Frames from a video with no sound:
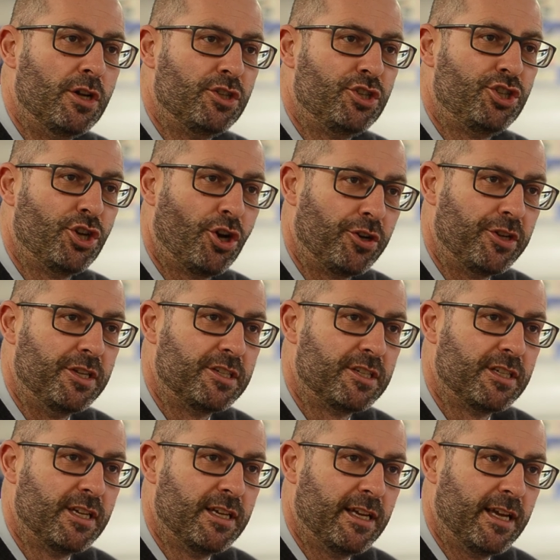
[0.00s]
choice
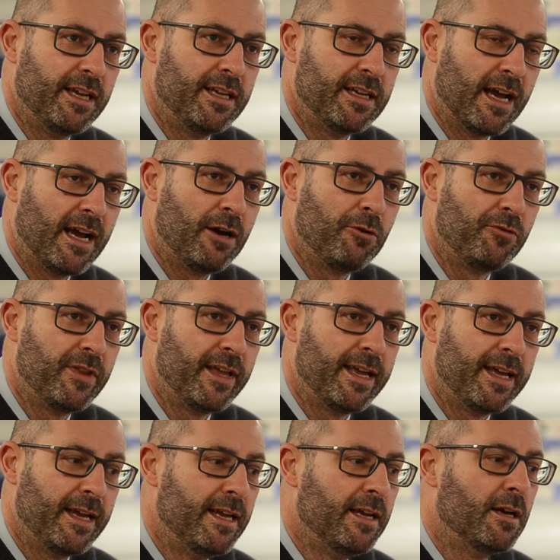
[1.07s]
in how
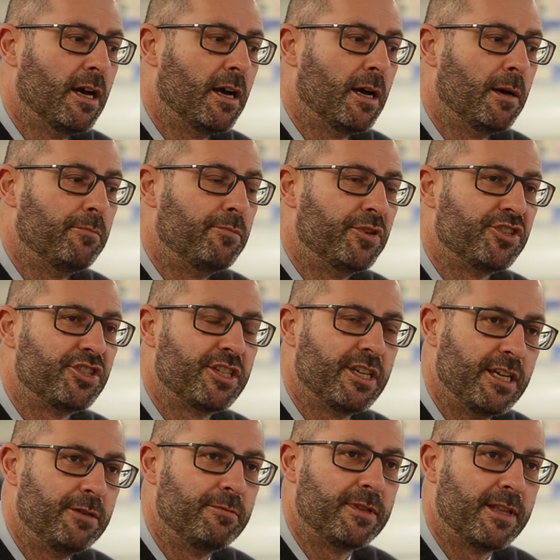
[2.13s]
they
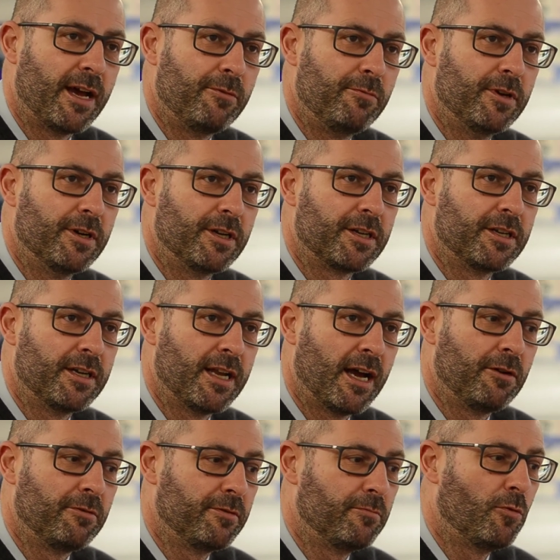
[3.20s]
proceed with their work, and
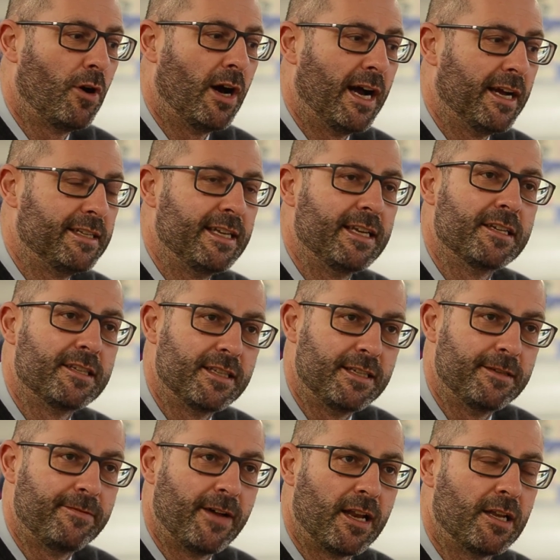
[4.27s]
what ideas they
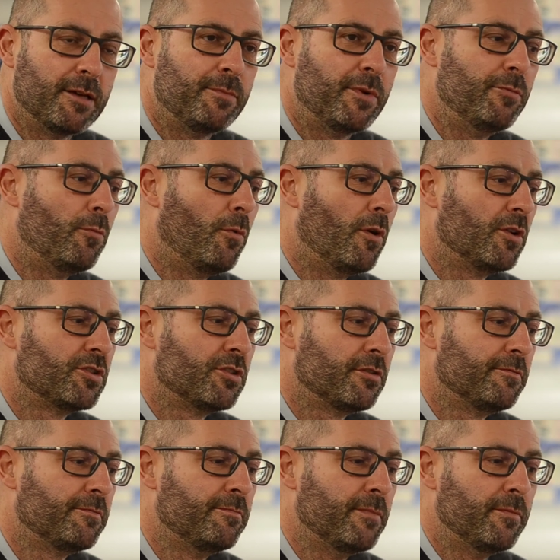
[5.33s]
develop and what sort
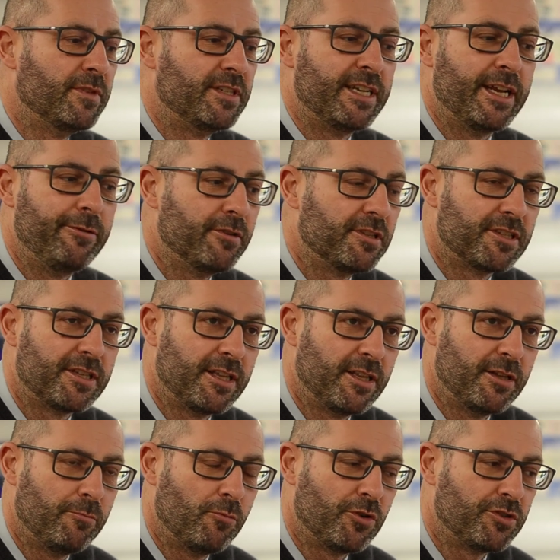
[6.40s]
of materials they
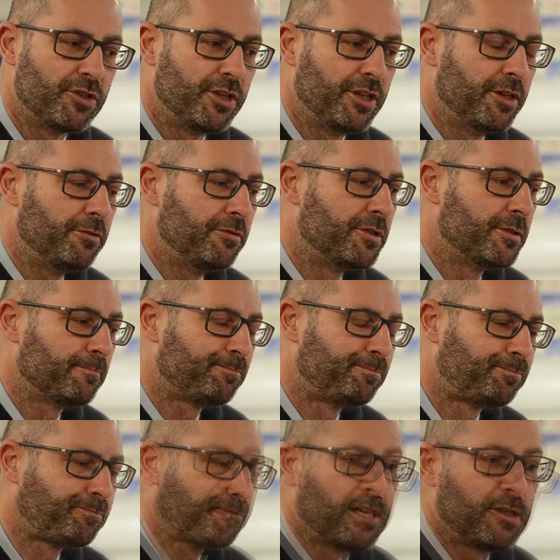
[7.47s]
want to use.
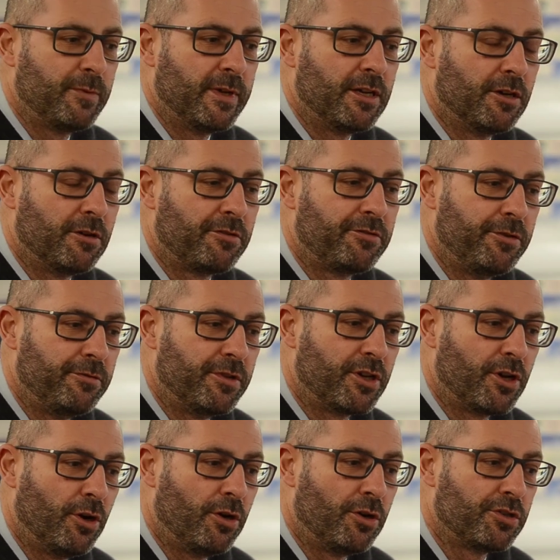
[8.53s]
As we go through the
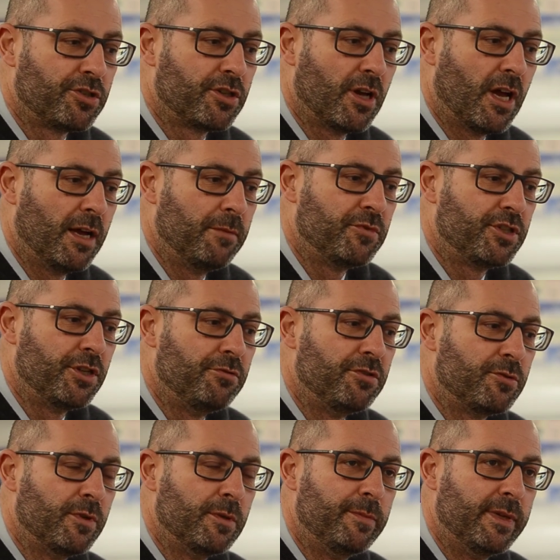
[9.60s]
course,
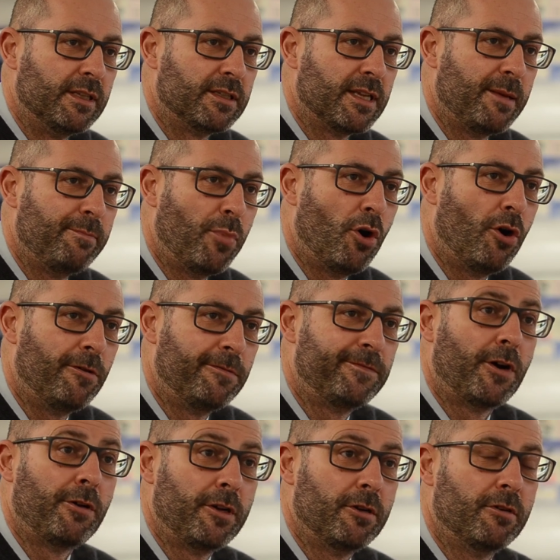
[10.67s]
students will build a
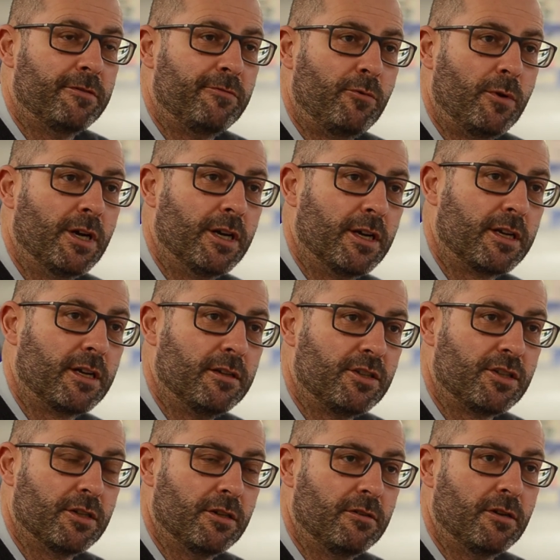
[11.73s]
portfolio of work.
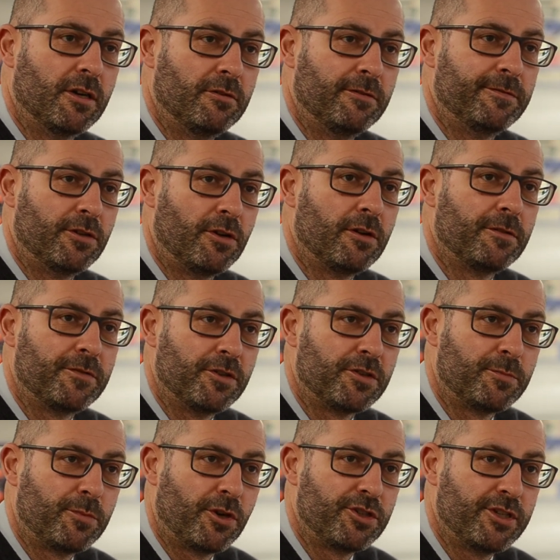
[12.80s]
So over all of those
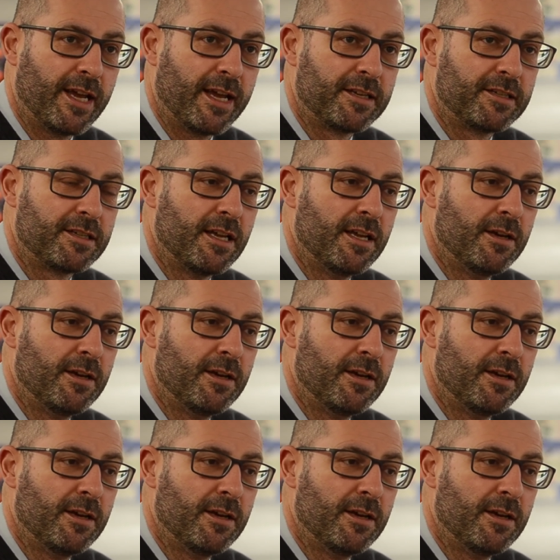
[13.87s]
projects